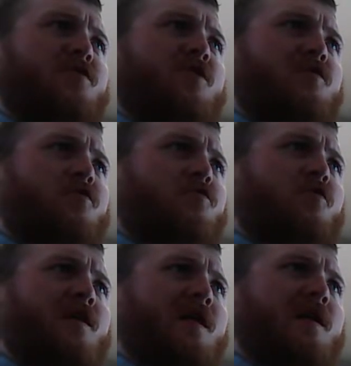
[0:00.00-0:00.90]
has just
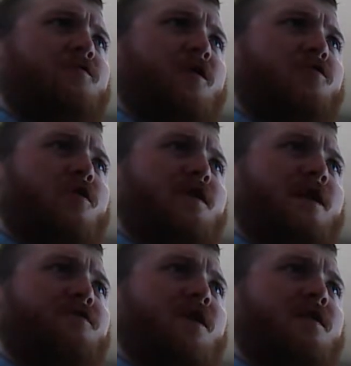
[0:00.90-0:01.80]
drilled in its first hole in
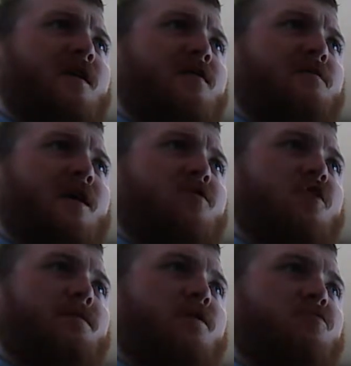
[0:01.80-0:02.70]
the foothills of Mach
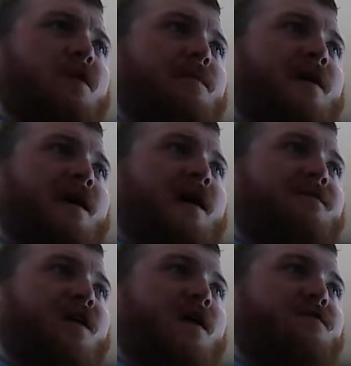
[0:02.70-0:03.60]
up the
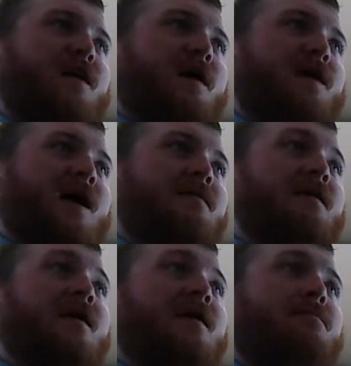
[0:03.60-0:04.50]
3-mile-high, 5-kilometer-high
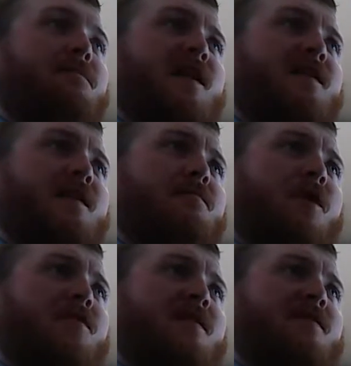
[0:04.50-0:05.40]
Madden and
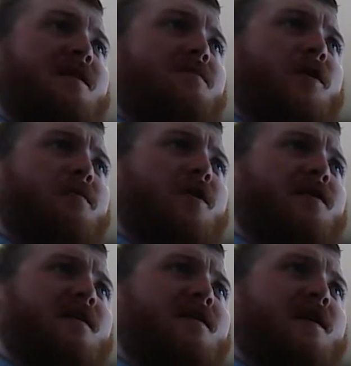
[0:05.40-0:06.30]
Mars and the primary
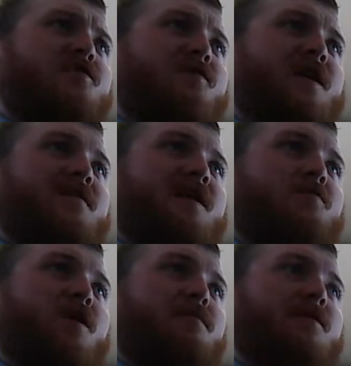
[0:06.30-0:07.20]
destination for the
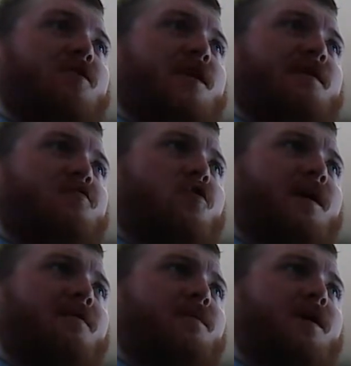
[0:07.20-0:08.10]
six-wheeled machine
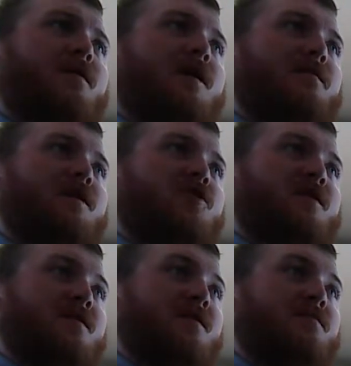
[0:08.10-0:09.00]
$2.5 billion
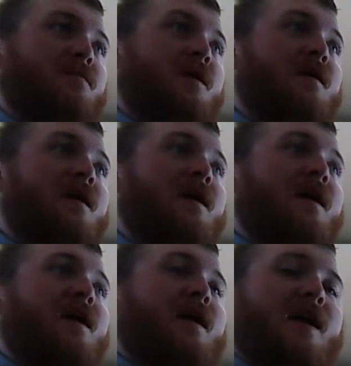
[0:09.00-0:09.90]
mission.
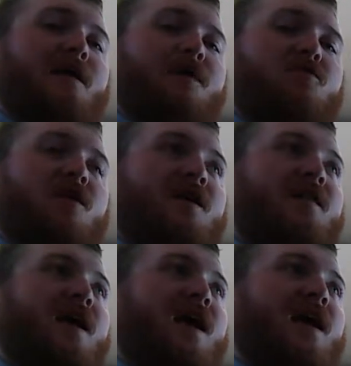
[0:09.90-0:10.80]
In
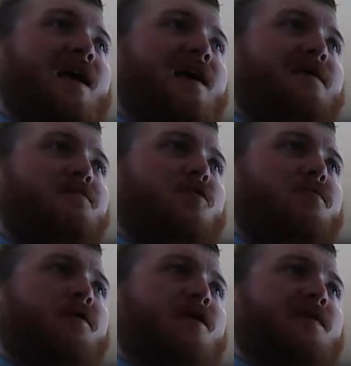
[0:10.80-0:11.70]
Madrid, a
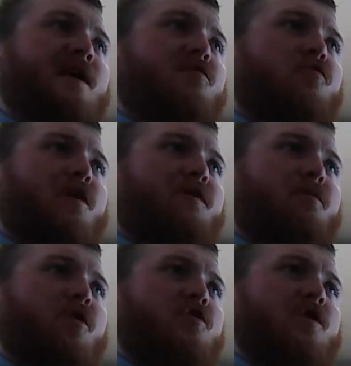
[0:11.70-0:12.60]
new breast cancer drug
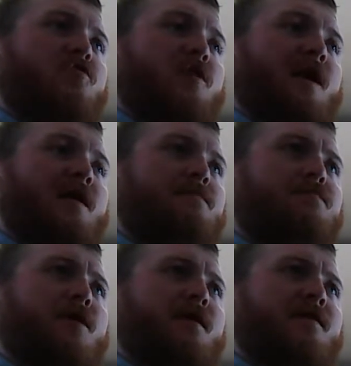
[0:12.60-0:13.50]
from Roche showed
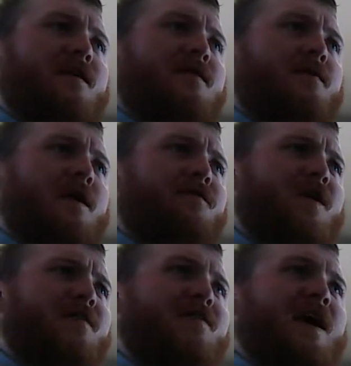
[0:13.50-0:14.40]
unprecedented
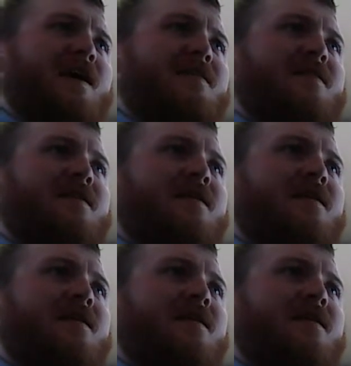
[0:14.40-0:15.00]
benefits that